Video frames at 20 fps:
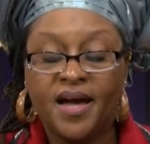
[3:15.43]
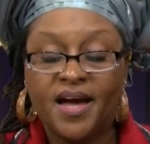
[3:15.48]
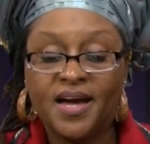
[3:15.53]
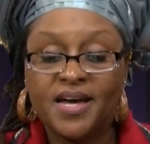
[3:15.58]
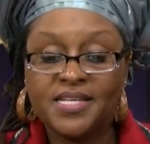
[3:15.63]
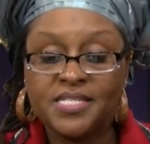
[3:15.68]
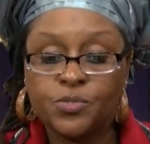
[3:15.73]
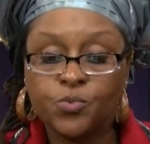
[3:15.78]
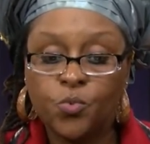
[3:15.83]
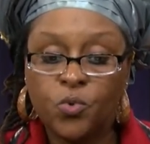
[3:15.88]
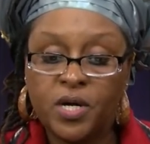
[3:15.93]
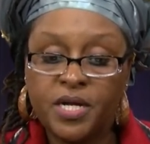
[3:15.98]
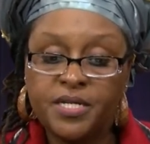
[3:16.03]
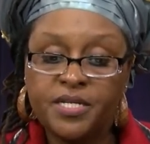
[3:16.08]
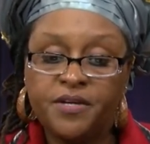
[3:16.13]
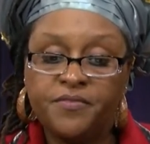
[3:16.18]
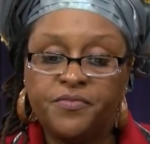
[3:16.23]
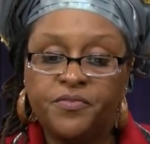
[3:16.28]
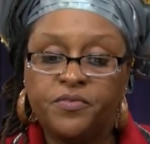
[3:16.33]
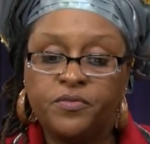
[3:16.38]
As
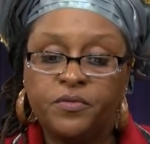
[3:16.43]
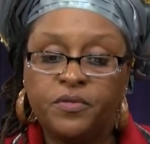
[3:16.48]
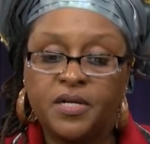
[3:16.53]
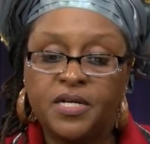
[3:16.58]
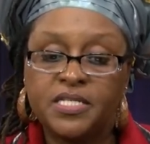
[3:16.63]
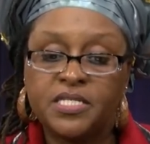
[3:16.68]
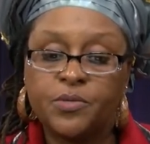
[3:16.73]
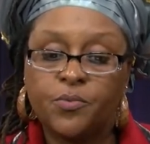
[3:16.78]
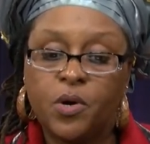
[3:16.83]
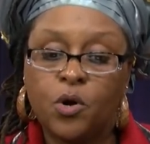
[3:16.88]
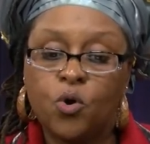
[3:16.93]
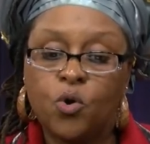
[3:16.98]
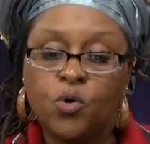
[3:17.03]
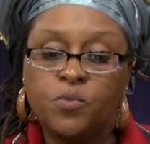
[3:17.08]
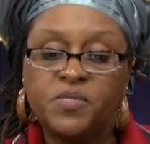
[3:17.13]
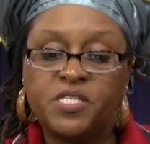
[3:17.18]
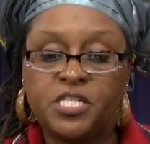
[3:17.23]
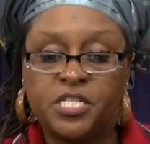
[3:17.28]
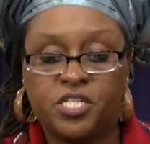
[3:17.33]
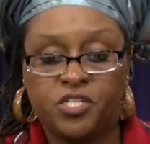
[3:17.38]
wonderful as our
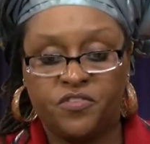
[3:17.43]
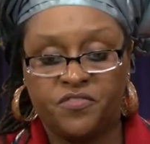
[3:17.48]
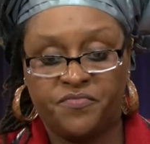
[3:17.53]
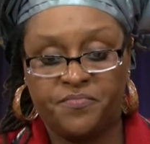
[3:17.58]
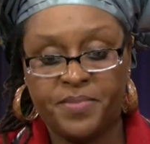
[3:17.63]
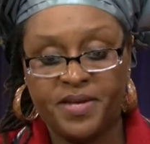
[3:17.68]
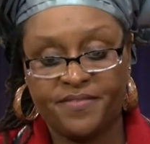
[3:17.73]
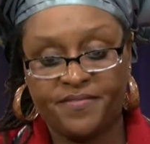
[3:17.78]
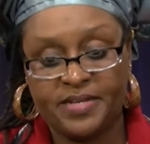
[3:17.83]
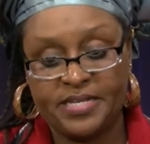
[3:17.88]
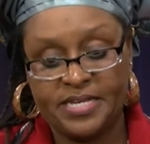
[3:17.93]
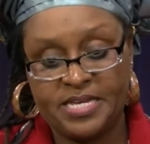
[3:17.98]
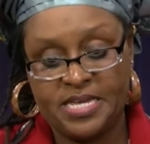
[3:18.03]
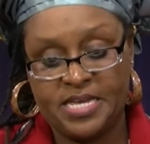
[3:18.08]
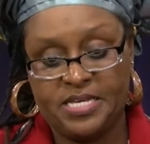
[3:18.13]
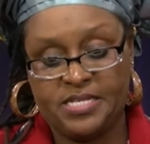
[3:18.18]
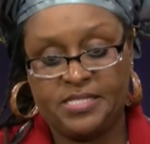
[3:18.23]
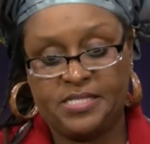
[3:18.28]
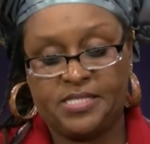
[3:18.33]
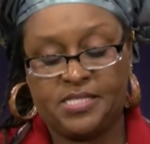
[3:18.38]
home city of Beverly
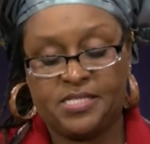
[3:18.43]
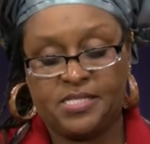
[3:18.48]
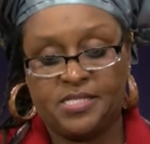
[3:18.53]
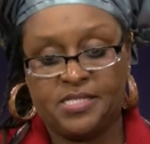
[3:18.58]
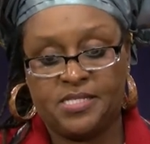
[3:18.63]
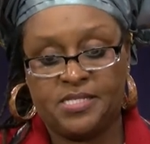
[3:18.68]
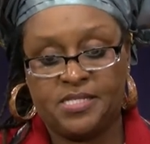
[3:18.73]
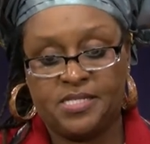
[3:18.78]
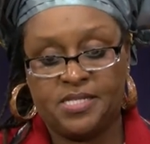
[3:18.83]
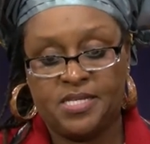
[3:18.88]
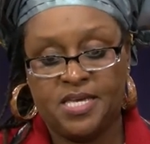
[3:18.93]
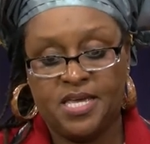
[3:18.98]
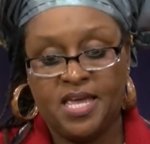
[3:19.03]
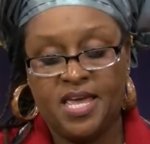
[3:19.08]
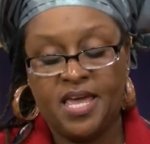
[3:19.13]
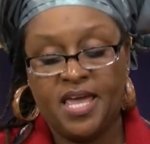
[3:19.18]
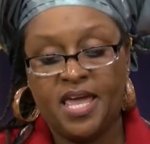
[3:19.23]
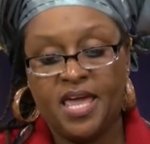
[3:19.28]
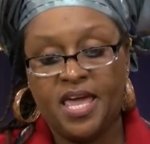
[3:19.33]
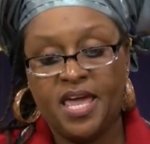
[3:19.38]
is,
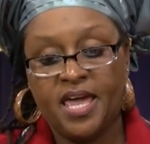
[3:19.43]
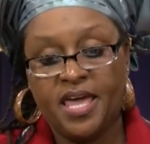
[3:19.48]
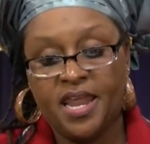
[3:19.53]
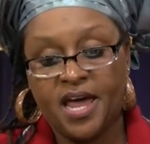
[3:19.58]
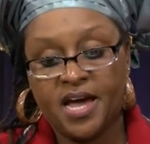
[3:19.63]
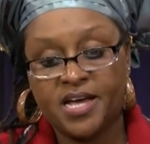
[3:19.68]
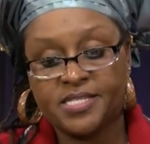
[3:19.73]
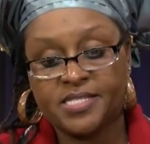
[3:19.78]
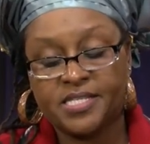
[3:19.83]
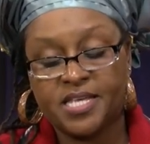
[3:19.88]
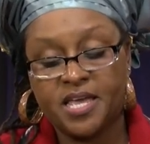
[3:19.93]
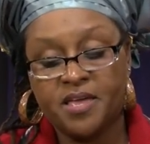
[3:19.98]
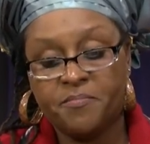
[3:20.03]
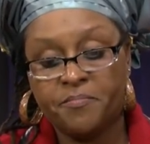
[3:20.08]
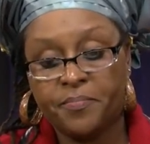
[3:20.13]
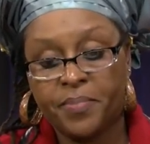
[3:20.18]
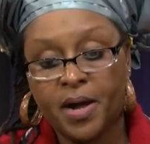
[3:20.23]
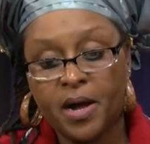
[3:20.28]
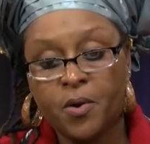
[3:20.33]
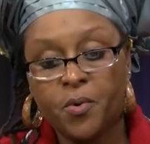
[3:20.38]
and as
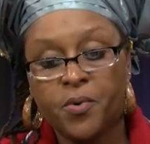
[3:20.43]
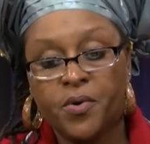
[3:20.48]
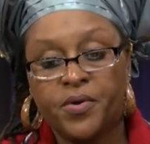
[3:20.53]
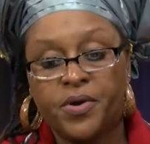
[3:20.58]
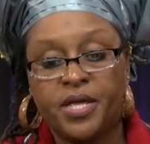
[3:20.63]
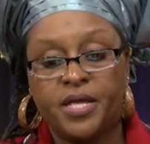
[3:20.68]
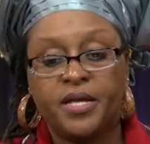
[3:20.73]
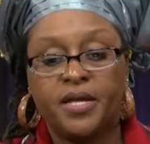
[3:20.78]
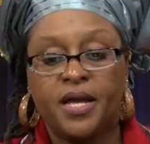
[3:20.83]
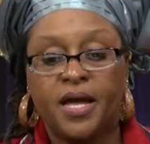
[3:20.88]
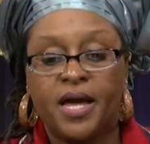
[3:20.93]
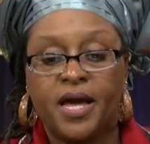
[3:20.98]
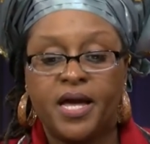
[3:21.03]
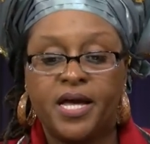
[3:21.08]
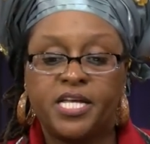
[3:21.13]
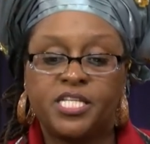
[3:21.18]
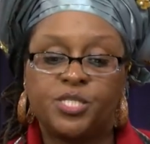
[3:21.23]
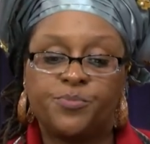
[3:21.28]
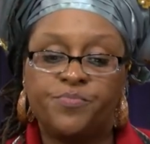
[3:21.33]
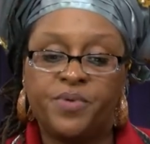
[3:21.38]
empowering
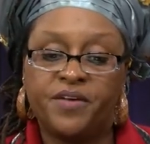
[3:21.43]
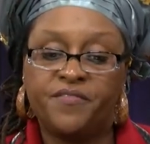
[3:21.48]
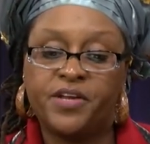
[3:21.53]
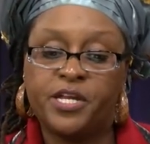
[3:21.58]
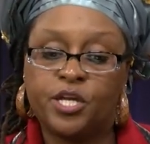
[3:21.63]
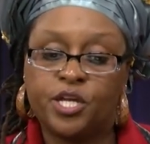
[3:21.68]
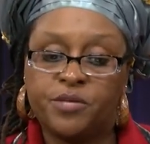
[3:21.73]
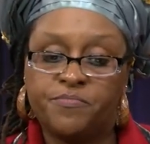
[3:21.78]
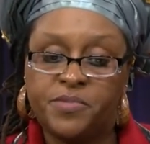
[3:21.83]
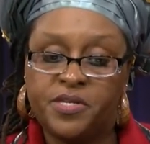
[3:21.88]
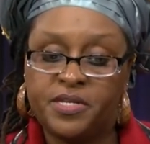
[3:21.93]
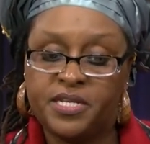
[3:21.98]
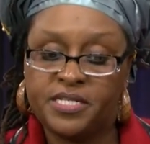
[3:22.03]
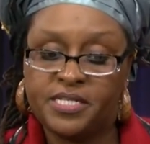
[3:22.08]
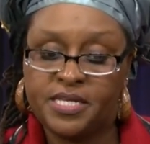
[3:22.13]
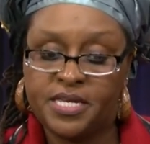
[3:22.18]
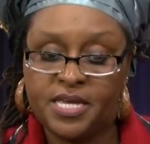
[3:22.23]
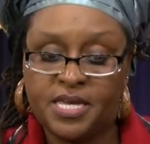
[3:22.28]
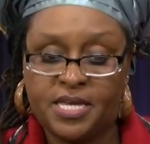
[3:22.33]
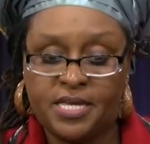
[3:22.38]
as Beverly
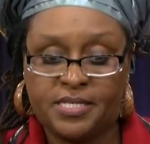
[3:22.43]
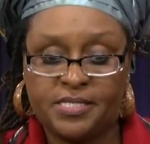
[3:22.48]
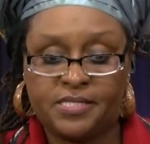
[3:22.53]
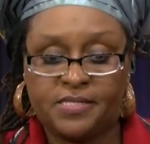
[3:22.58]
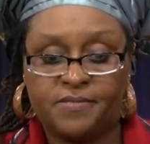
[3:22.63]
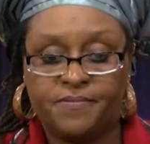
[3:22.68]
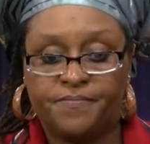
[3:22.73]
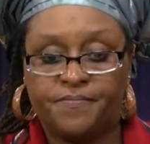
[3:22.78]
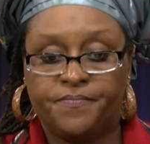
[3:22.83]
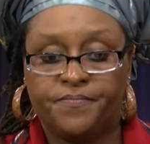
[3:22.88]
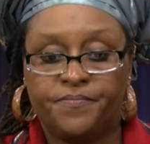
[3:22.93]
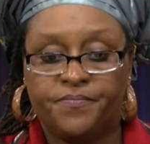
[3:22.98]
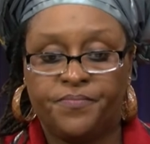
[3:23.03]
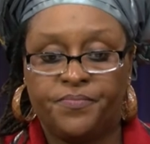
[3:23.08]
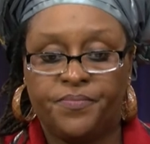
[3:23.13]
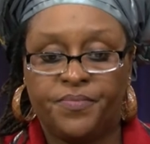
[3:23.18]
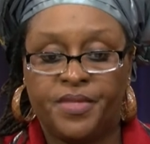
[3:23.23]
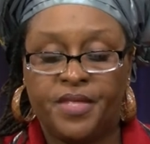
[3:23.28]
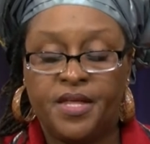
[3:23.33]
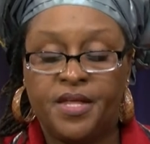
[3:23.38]
community is,
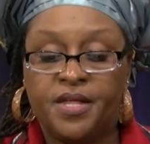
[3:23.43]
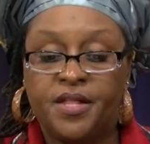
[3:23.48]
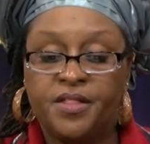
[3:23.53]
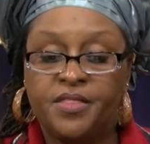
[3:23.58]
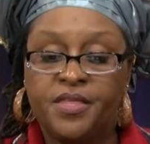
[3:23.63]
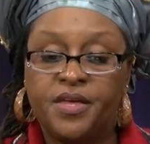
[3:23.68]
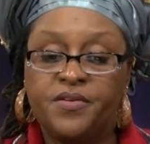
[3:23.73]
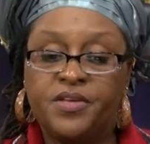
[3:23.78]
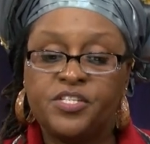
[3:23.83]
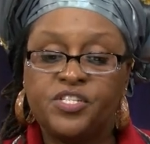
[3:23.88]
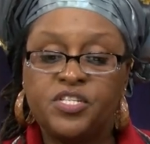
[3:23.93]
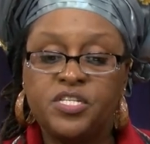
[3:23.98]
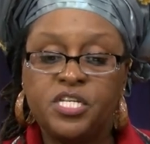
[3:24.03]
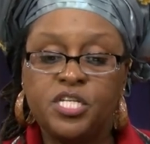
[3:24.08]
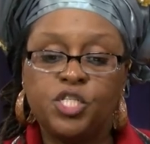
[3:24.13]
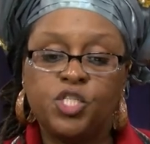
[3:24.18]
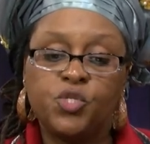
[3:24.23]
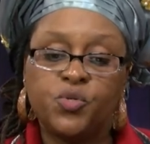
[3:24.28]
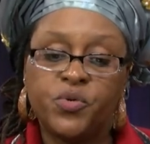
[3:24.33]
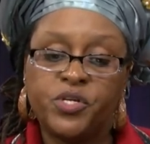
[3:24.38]
there is
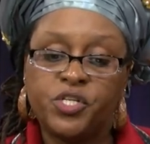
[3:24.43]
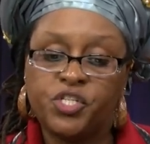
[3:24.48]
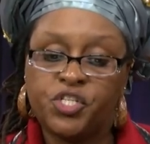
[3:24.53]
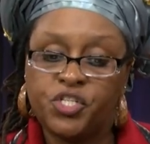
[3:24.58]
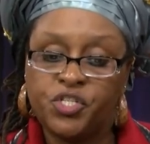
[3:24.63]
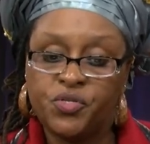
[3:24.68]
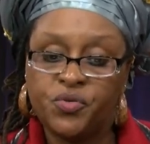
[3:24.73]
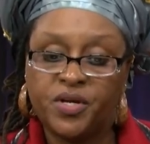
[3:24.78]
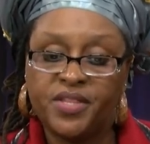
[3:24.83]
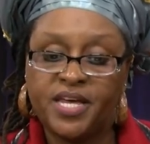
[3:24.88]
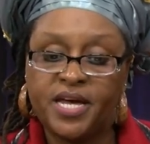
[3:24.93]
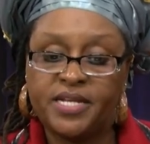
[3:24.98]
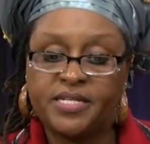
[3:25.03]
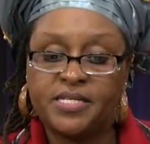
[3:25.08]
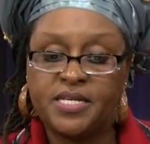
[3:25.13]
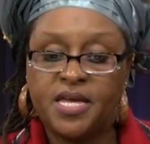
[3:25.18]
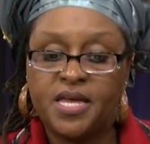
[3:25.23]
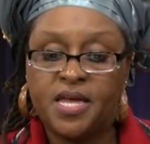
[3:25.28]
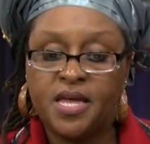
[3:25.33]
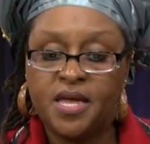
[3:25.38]
need to ensure
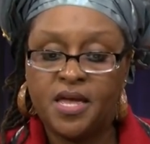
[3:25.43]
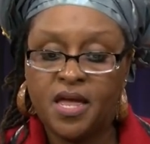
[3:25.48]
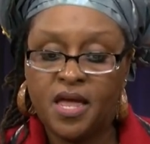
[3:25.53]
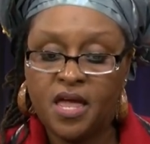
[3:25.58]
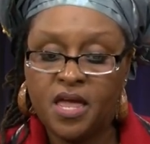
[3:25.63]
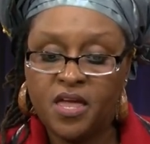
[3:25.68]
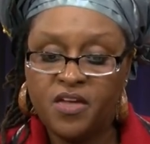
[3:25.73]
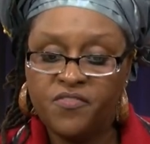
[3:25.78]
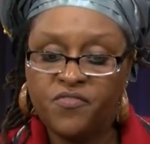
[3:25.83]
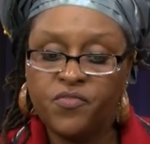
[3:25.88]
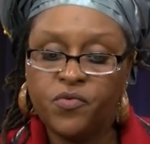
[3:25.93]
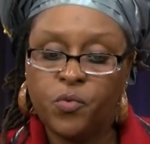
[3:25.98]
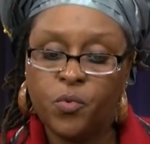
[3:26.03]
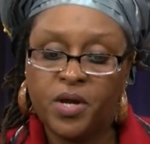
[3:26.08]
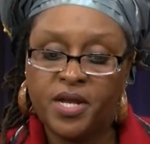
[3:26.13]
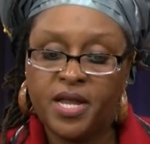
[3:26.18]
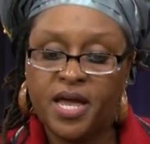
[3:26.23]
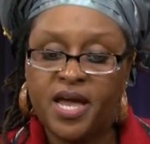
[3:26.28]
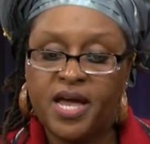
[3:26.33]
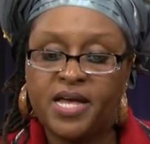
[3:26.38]
that
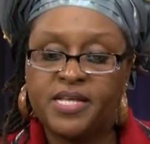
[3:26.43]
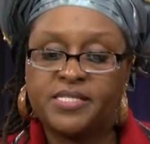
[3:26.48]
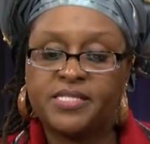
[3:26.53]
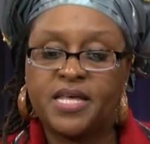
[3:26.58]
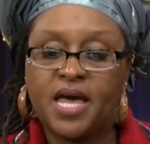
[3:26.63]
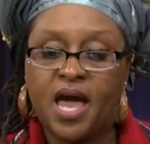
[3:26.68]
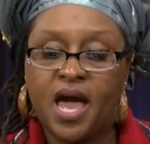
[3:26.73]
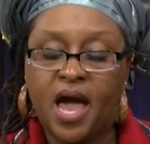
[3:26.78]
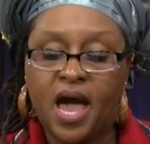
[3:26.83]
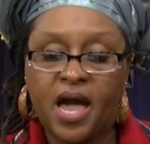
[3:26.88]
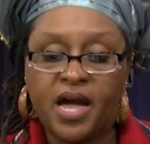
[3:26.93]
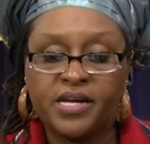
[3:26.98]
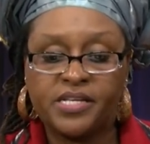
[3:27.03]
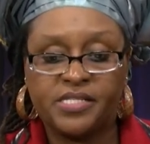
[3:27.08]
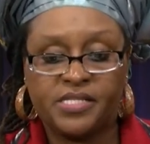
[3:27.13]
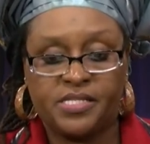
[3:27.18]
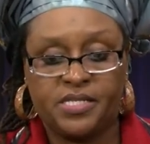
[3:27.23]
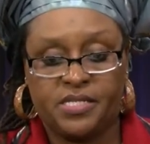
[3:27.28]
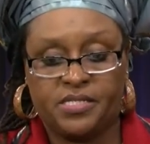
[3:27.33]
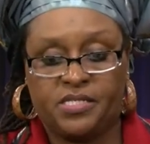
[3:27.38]
everyone has
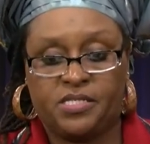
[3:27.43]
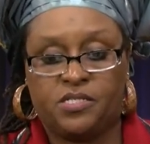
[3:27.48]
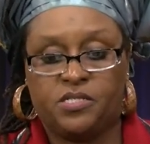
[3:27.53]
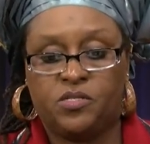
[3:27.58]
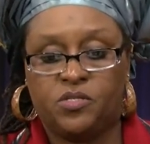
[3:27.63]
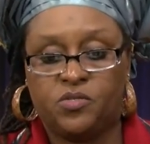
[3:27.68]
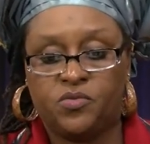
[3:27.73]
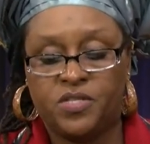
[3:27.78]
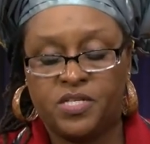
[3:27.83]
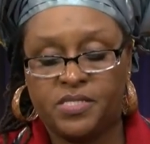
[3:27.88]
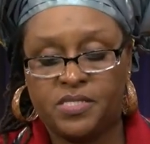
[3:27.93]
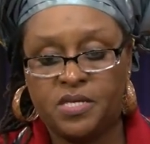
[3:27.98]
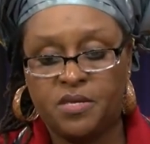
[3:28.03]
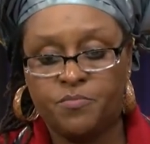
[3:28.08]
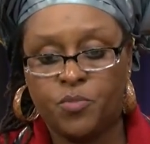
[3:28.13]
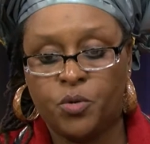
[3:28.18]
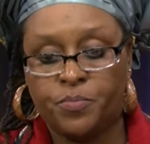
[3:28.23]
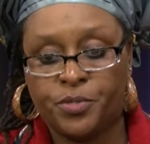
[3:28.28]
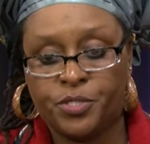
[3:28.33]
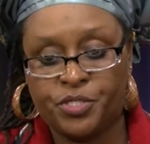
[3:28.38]
access to the
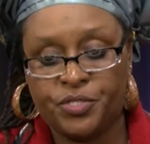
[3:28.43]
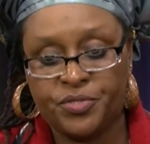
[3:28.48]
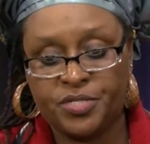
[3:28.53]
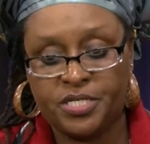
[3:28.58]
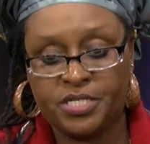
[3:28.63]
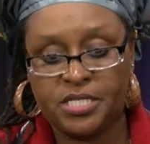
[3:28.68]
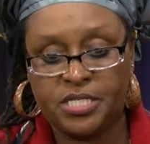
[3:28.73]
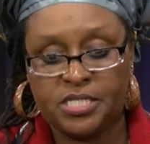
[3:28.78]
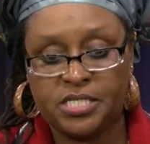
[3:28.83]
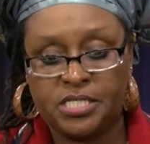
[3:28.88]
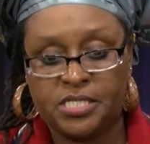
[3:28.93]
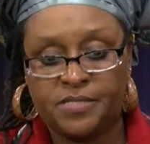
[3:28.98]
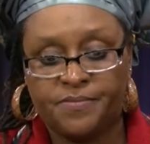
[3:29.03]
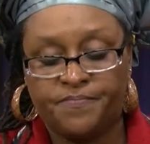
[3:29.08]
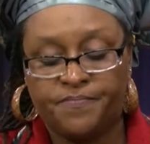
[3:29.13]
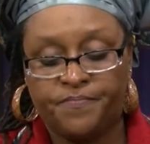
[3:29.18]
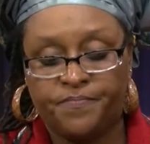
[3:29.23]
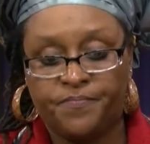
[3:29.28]
same opportunities.